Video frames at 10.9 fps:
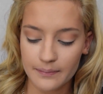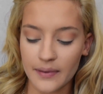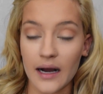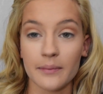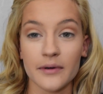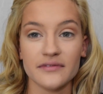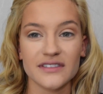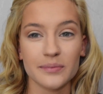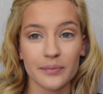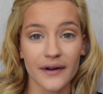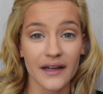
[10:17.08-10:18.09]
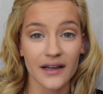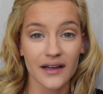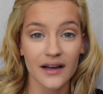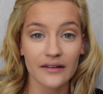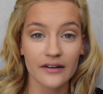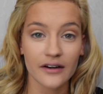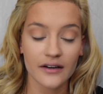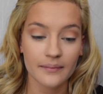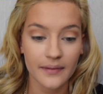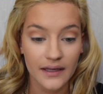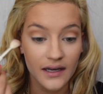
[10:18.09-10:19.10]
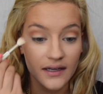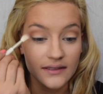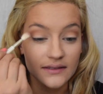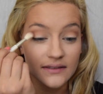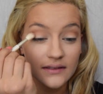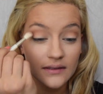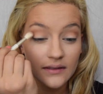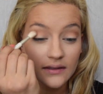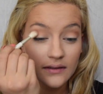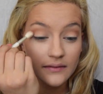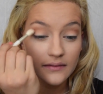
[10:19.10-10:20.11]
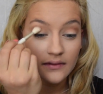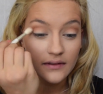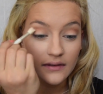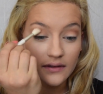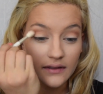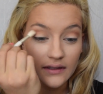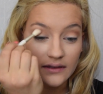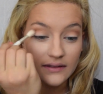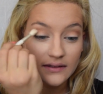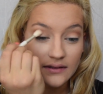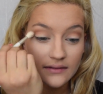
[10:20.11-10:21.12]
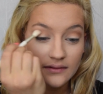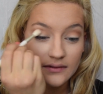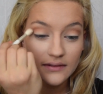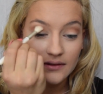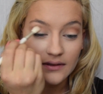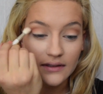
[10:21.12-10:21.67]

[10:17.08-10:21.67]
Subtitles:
pop of spring color, because it's